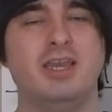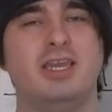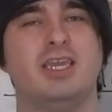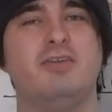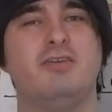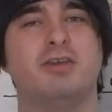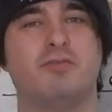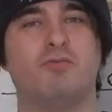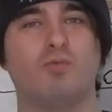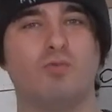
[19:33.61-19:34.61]
He
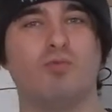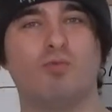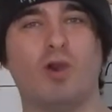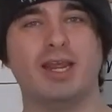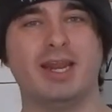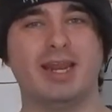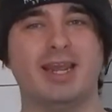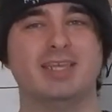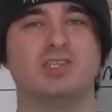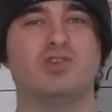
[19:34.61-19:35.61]
won it in
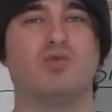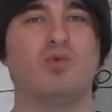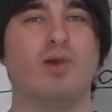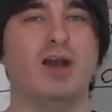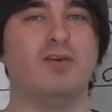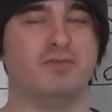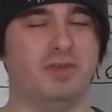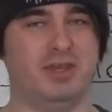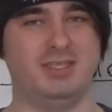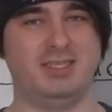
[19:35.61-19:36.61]
his 12th
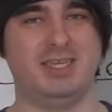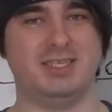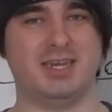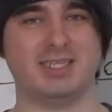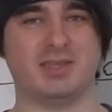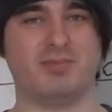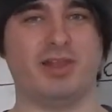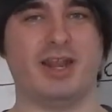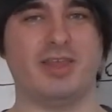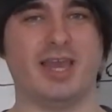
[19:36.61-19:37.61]
season as a
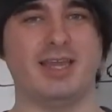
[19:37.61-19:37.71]
player.